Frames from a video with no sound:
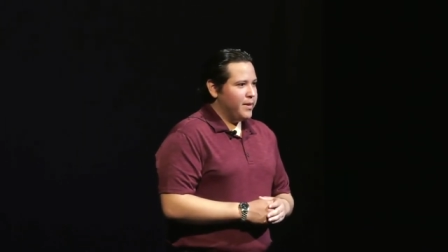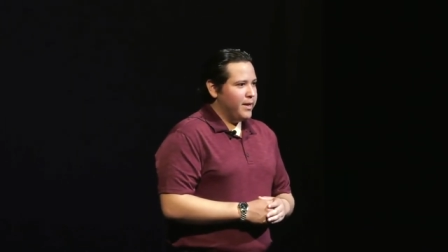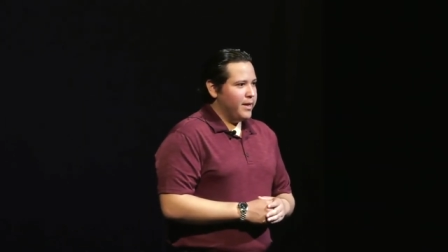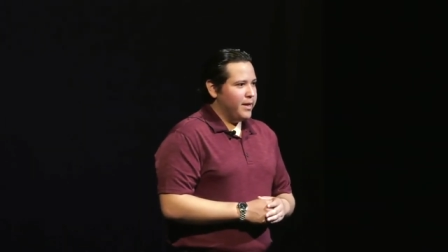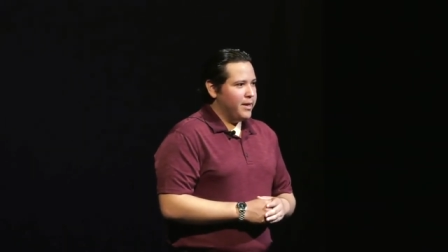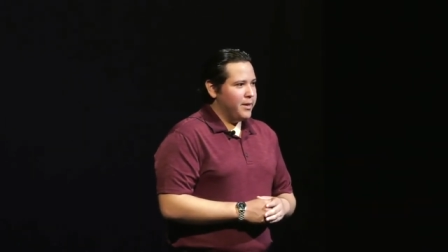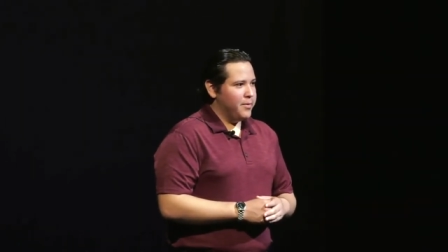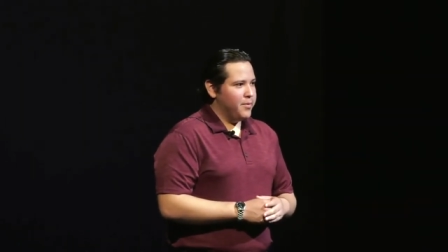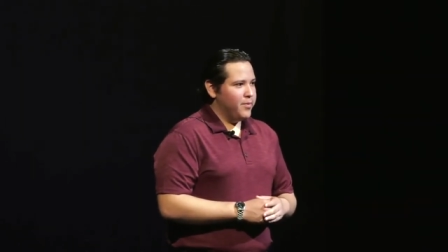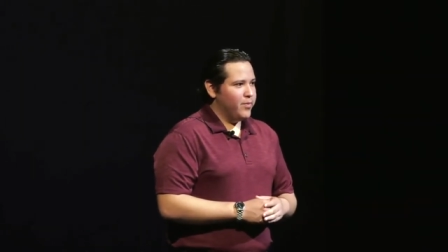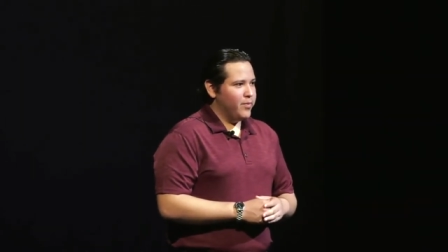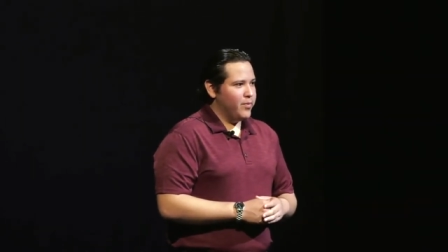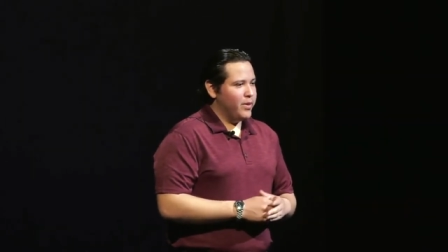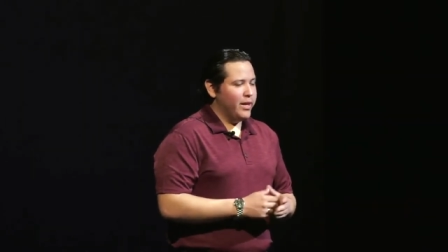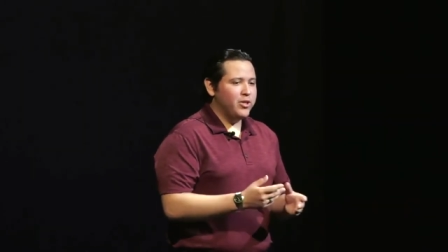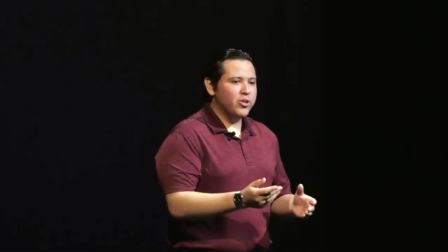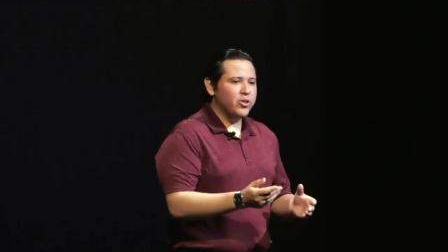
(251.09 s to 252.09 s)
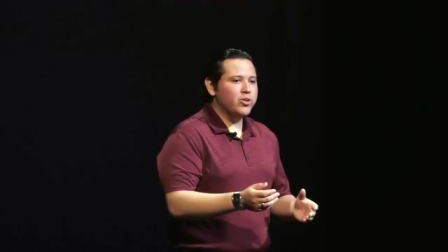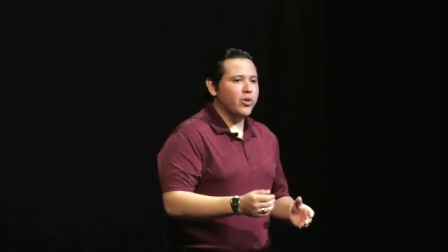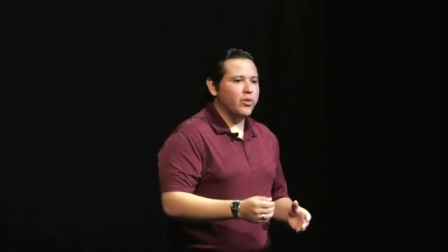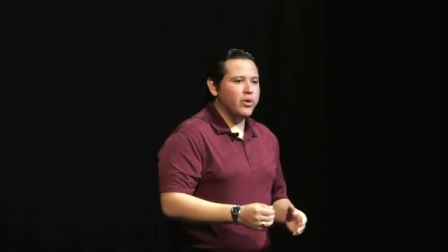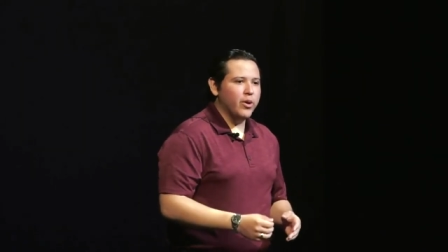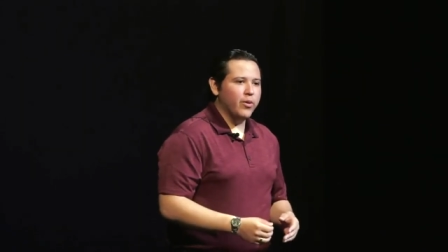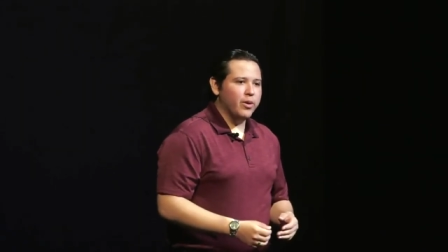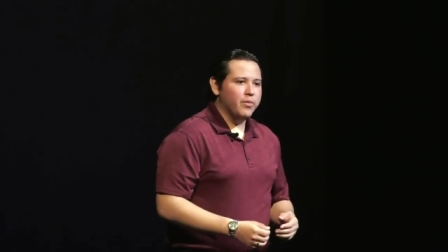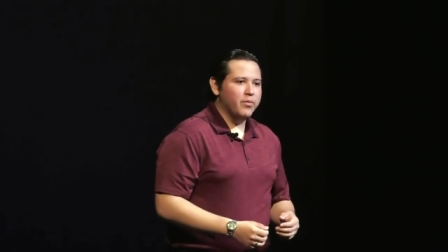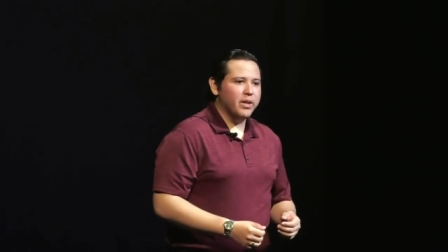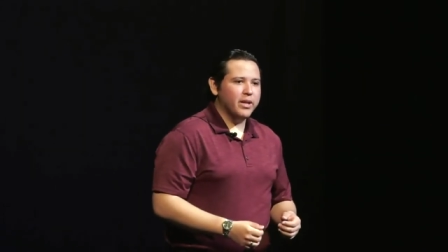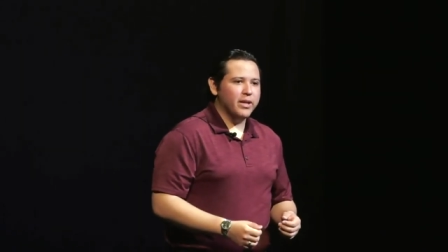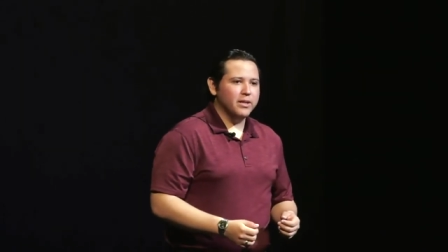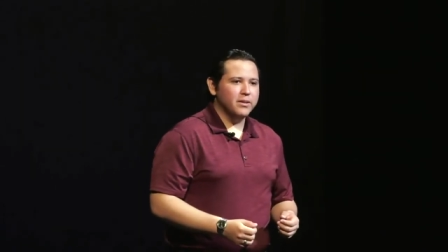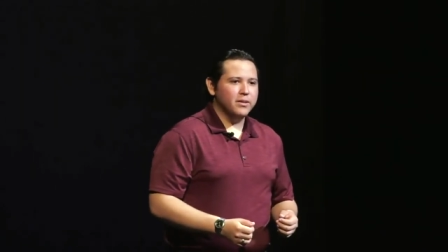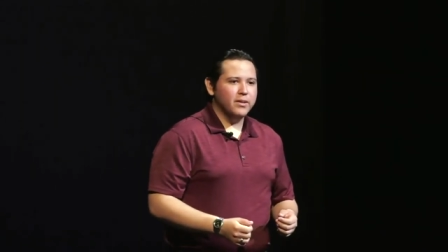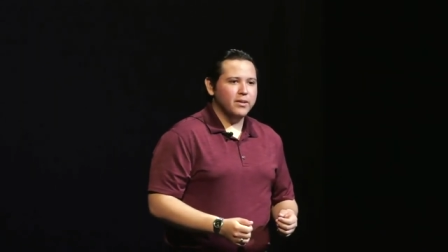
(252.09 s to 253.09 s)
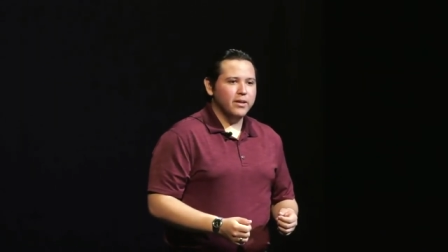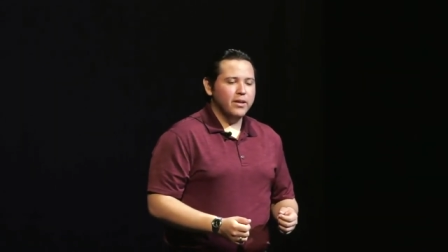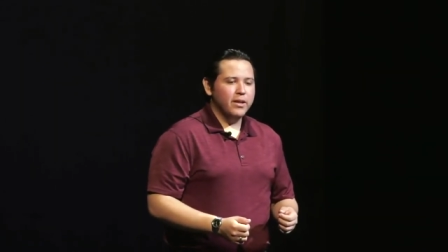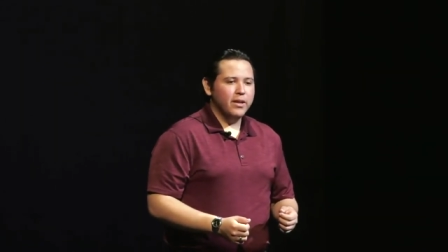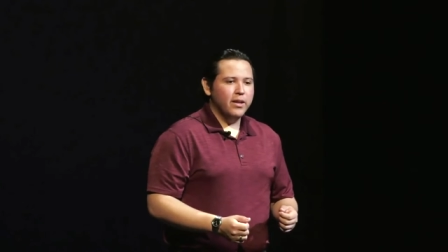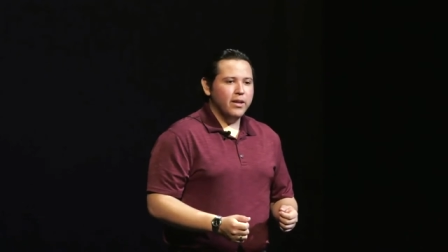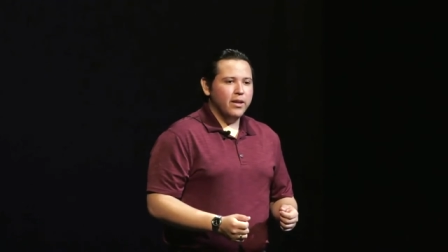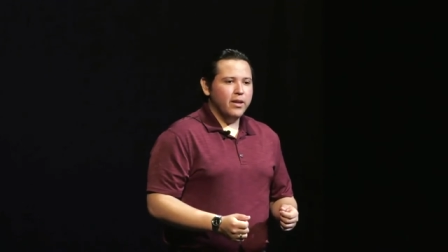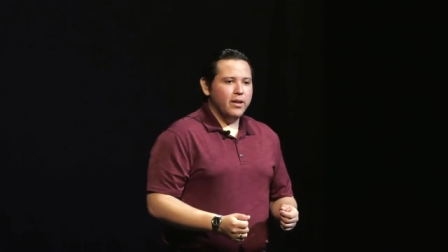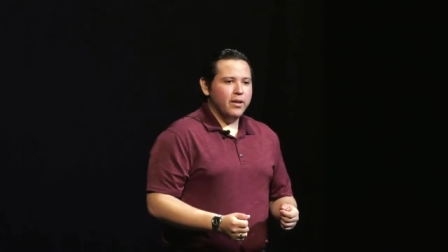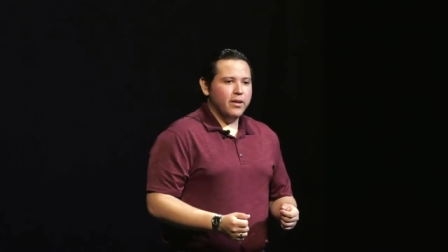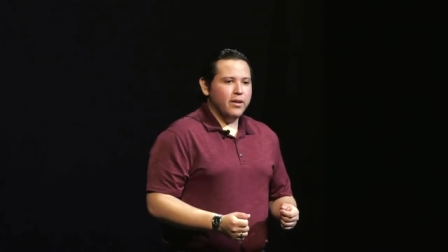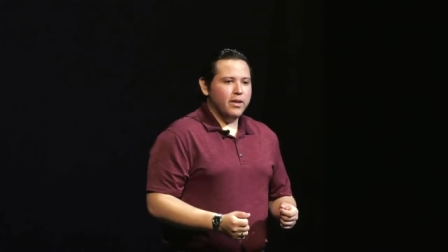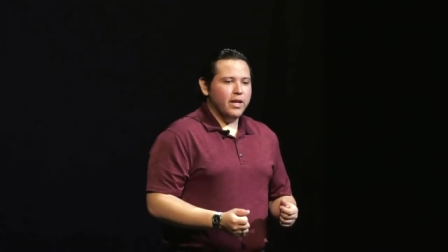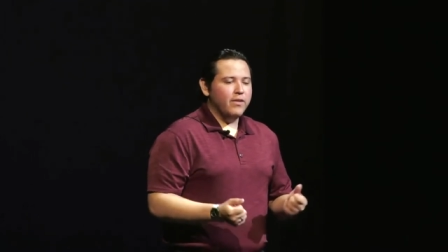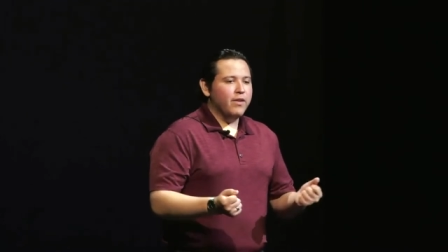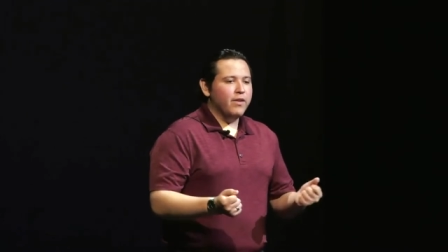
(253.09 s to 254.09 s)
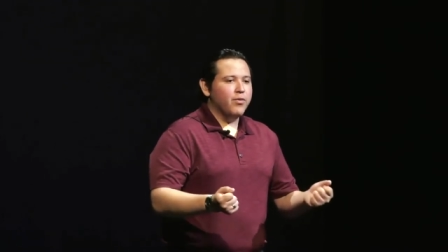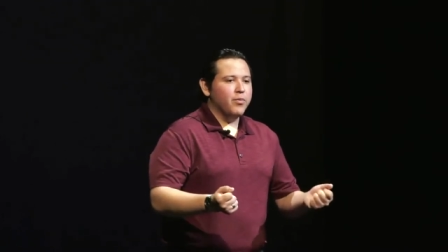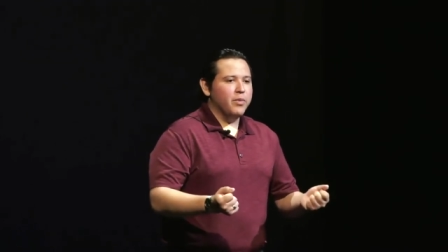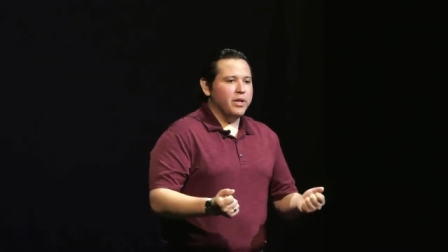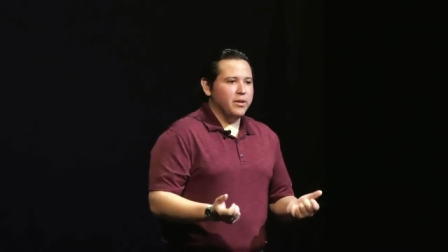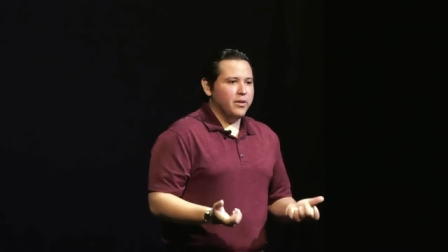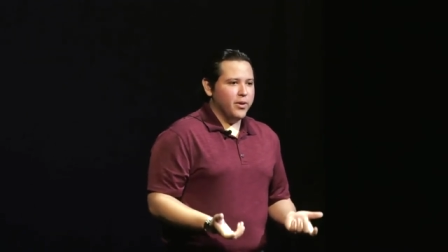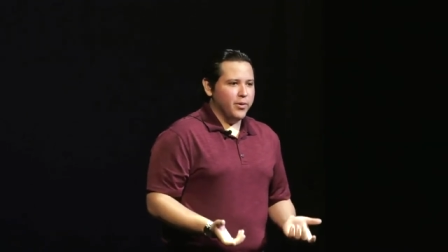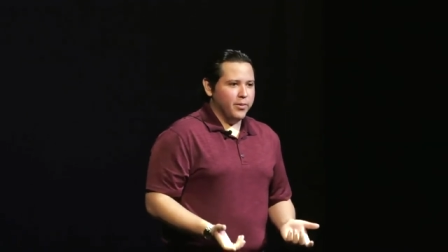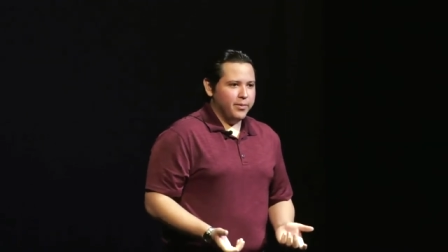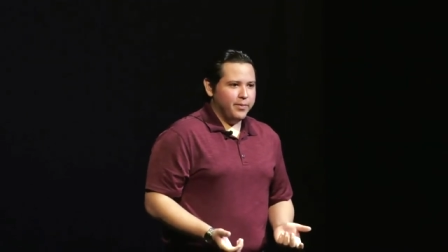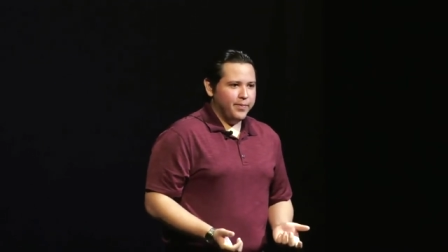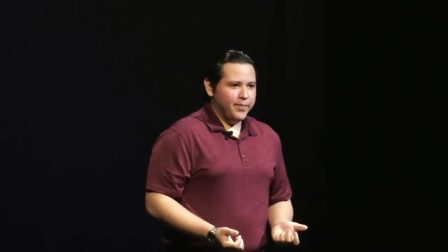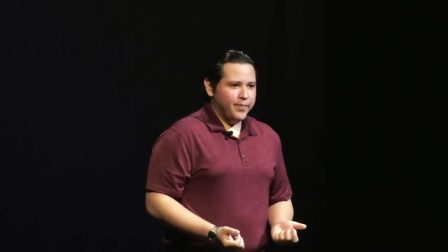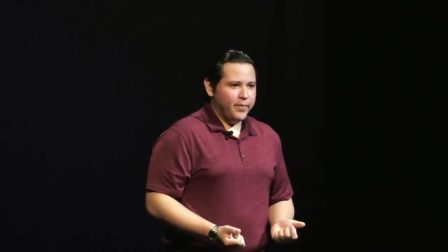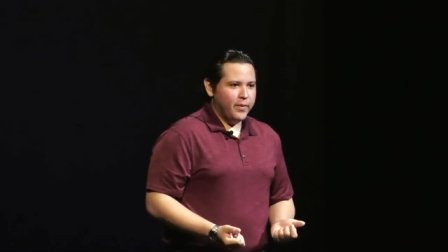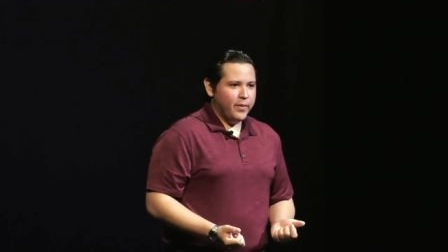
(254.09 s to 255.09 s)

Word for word: Uh, they just don't know it because they've never been alone.